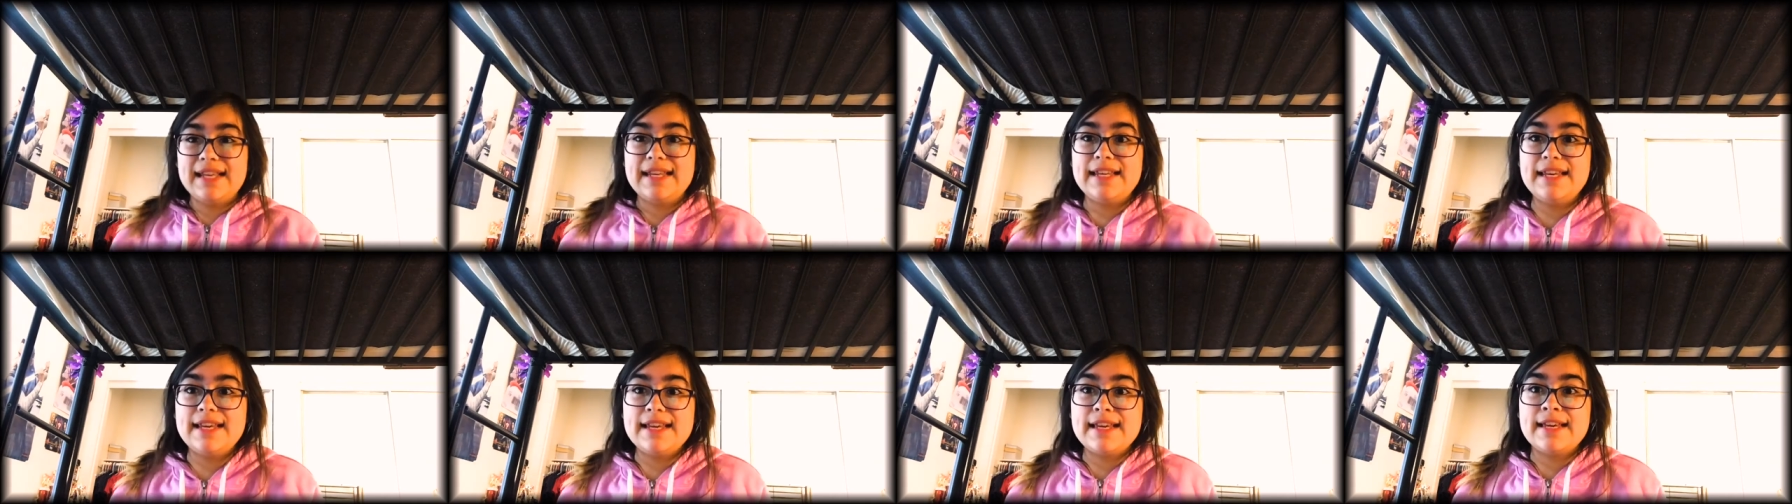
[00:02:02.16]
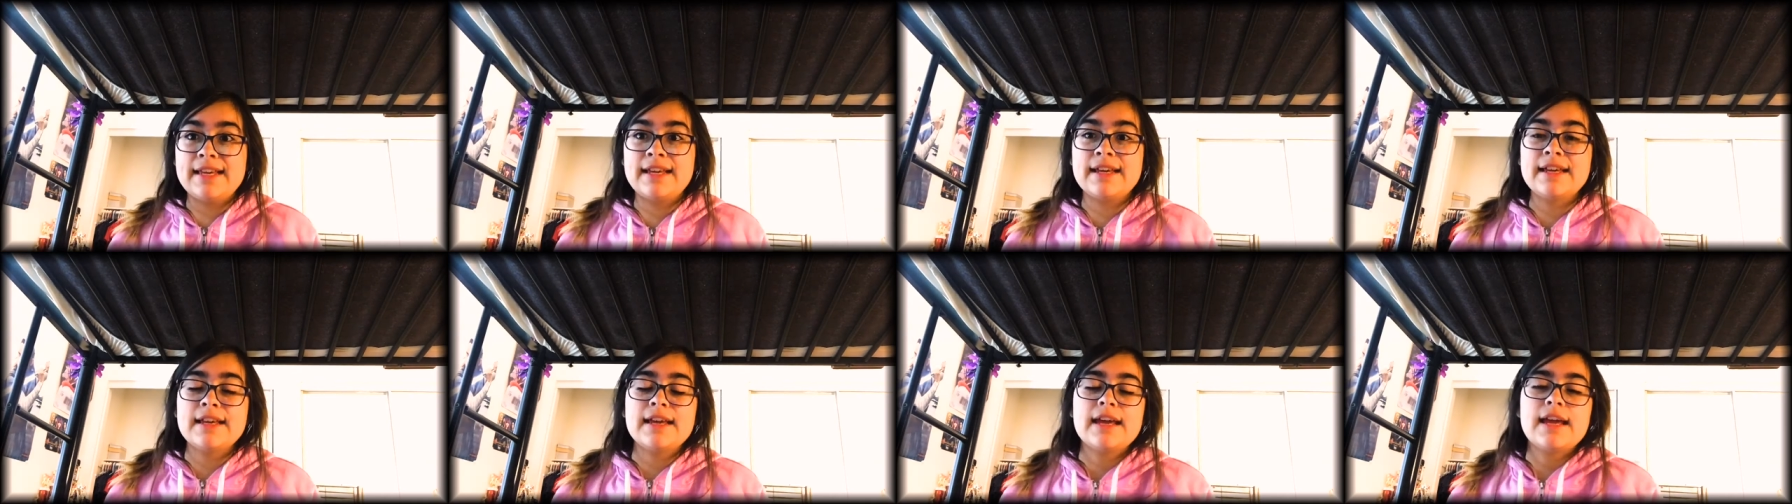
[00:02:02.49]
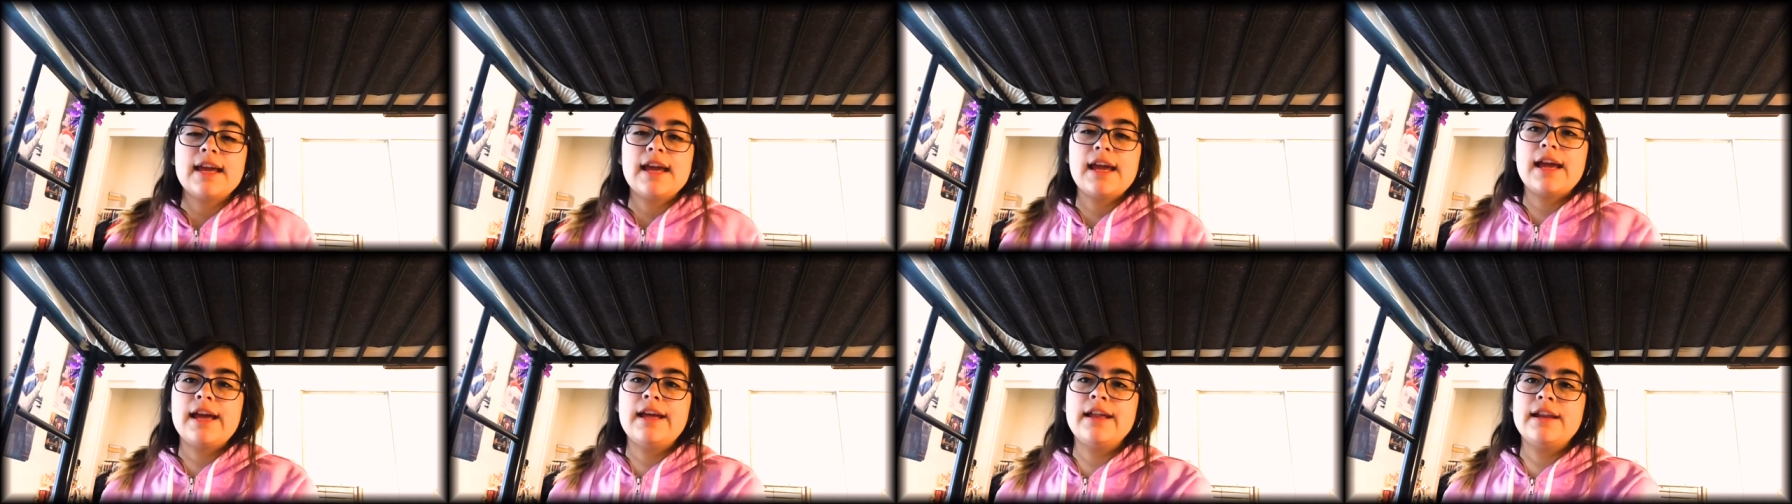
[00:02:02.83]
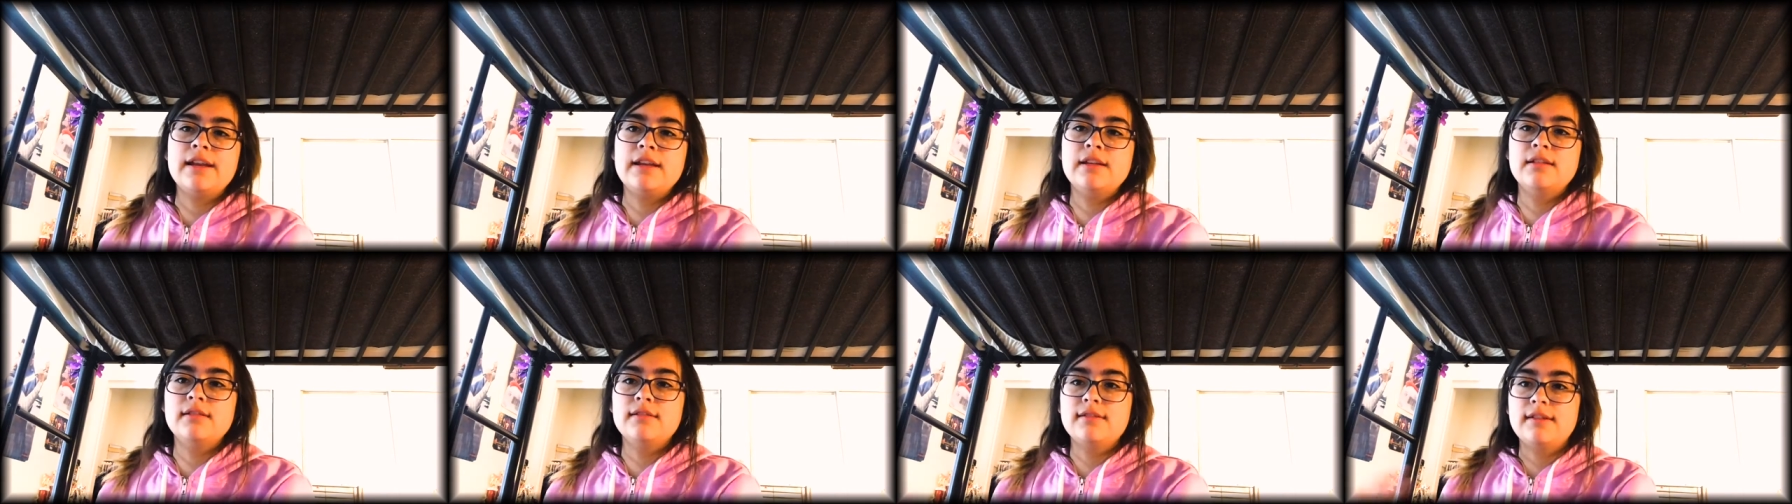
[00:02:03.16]
idiot
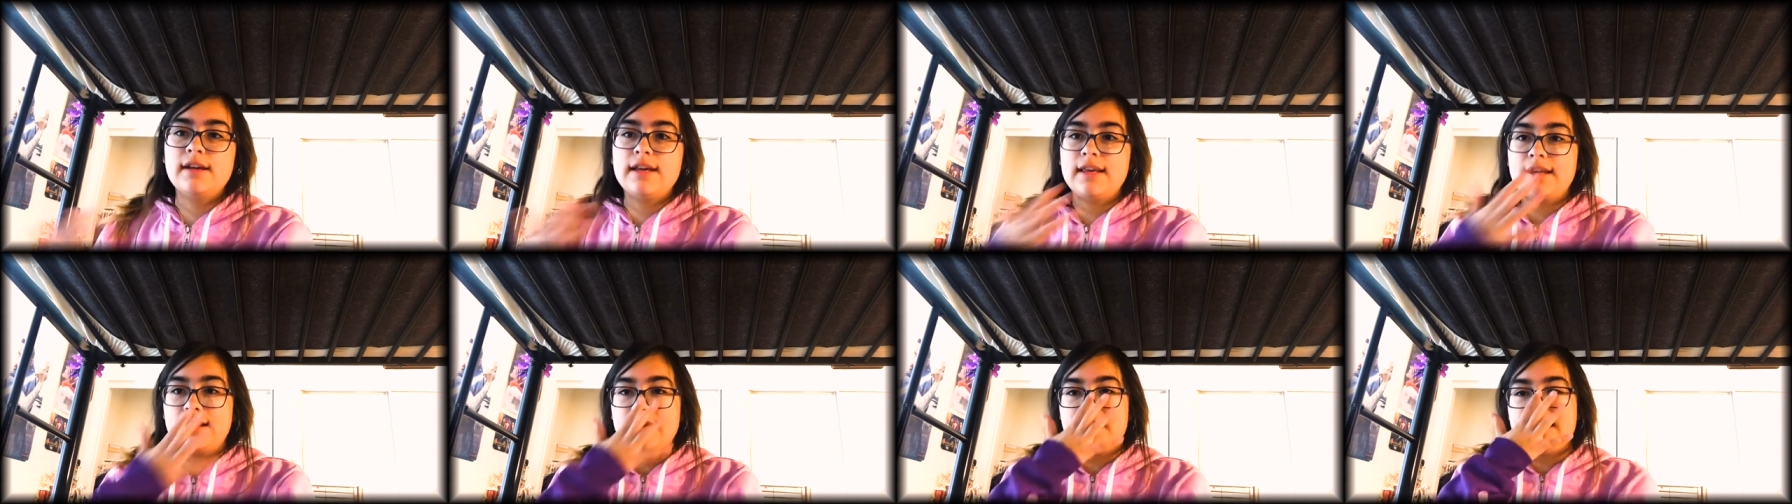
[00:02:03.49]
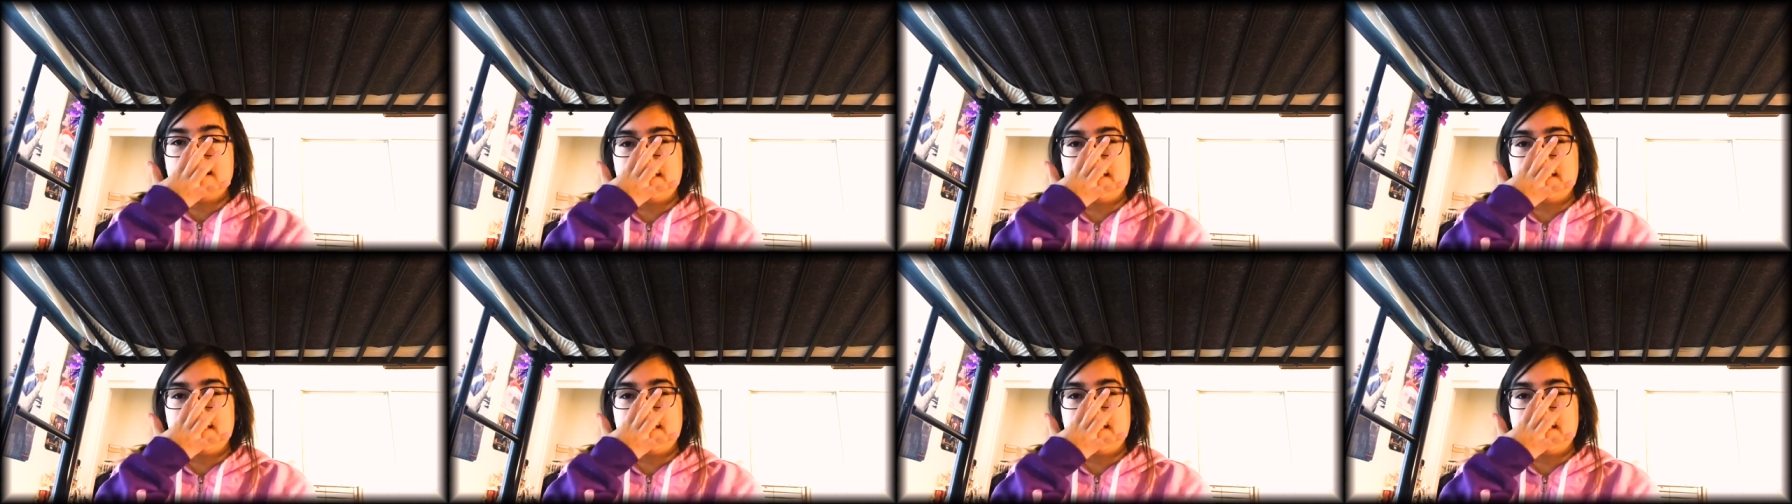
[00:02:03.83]
and like